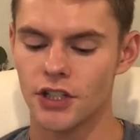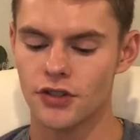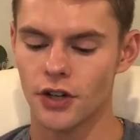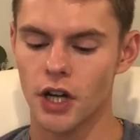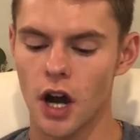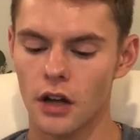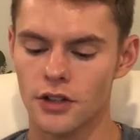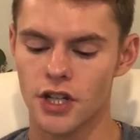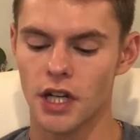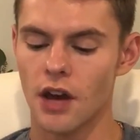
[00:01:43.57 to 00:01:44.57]
and destroy
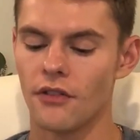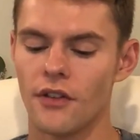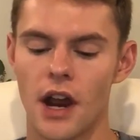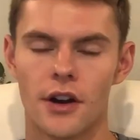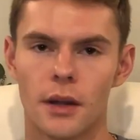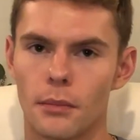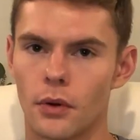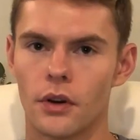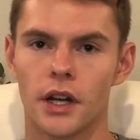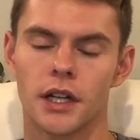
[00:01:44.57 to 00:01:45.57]
collagen, a very
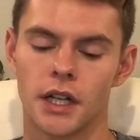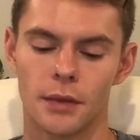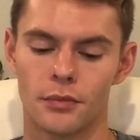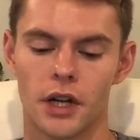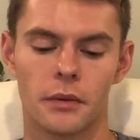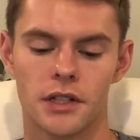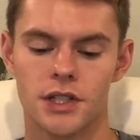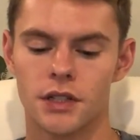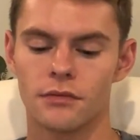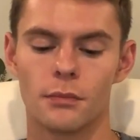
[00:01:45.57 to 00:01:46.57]
important and pretty
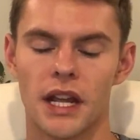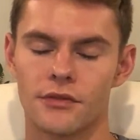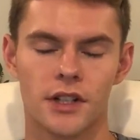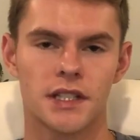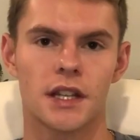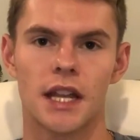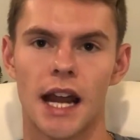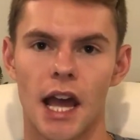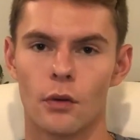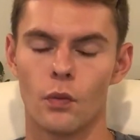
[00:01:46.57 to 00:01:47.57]
much the main reason
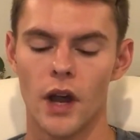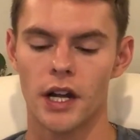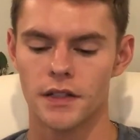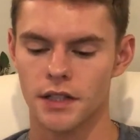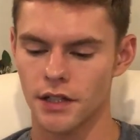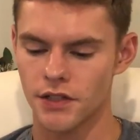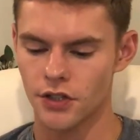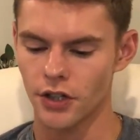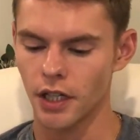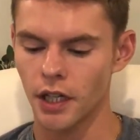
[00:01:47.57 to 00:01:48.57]
that I wear
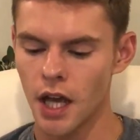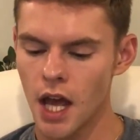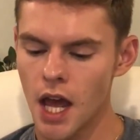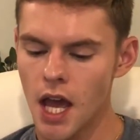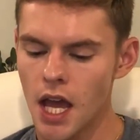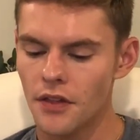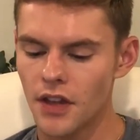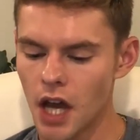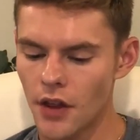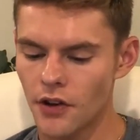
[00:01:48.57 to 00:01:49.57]
sunscreen.
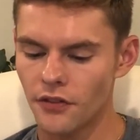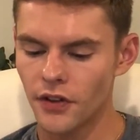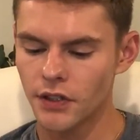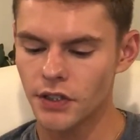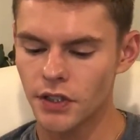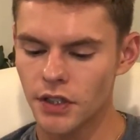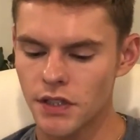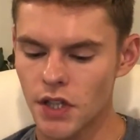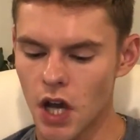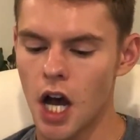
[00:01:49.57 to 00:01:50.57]
The other
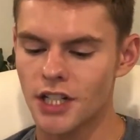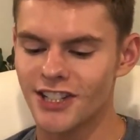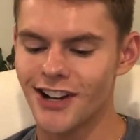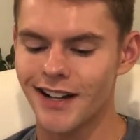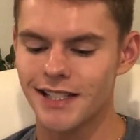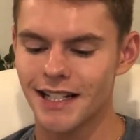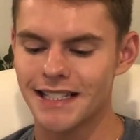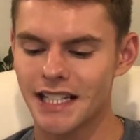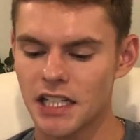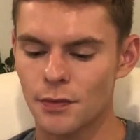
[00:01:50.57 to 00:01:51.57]
filters,
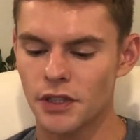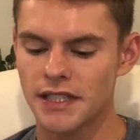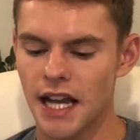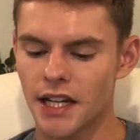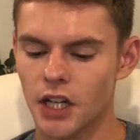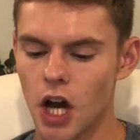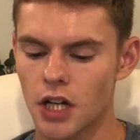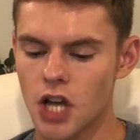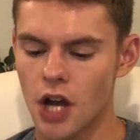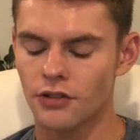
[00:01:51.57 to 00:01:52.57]
octinoxate 6% and
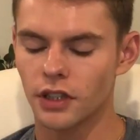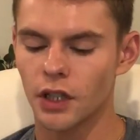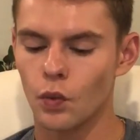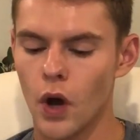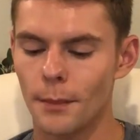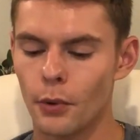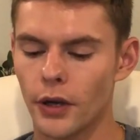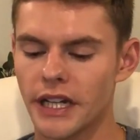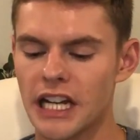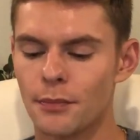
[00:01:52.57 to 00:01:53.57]
octocrylene
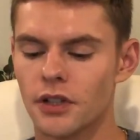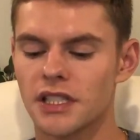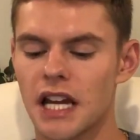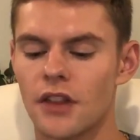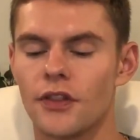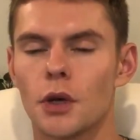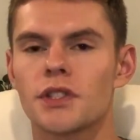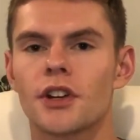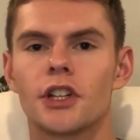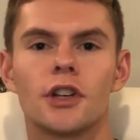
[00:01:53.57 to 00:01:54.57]
1.8%,
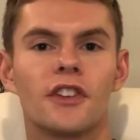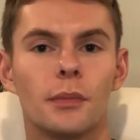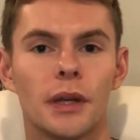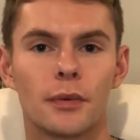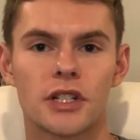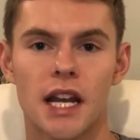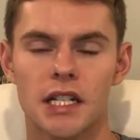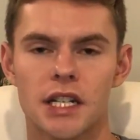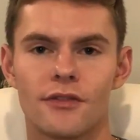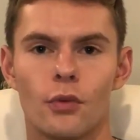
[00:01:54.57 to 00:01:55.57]
those are UVB
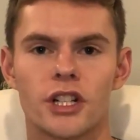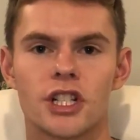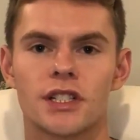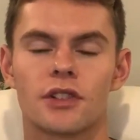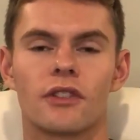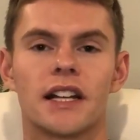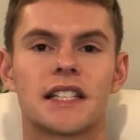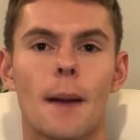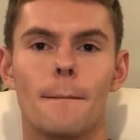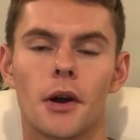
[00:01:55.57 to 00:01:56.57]
protective, which is the
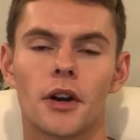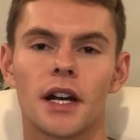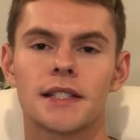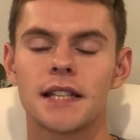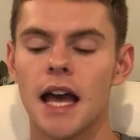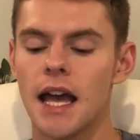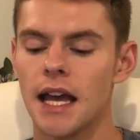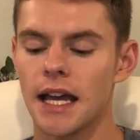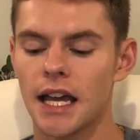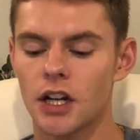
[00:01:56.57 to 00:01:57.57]
rays that burn us
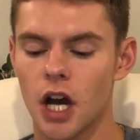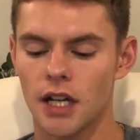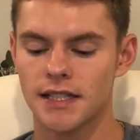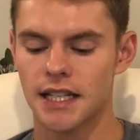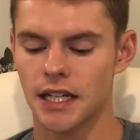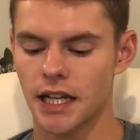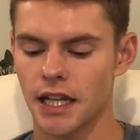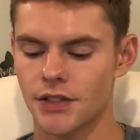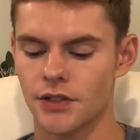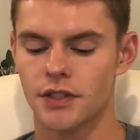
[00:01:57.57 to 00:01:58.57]
and cause skin
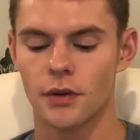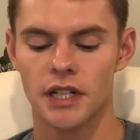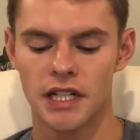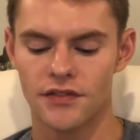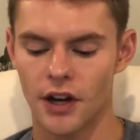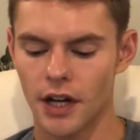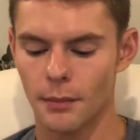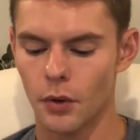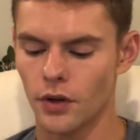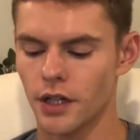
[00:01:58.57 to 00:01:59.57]
cancer, so it is very
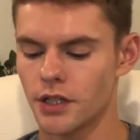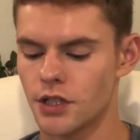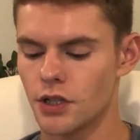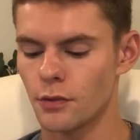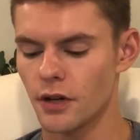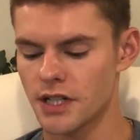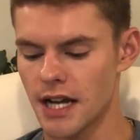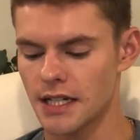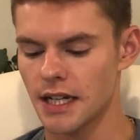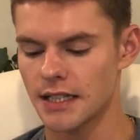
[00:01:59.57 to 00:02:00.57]
important to
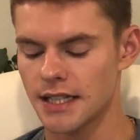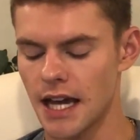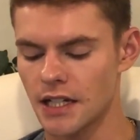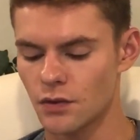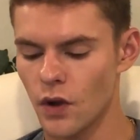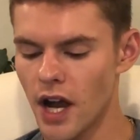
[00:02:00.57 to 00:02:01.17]
protect against that as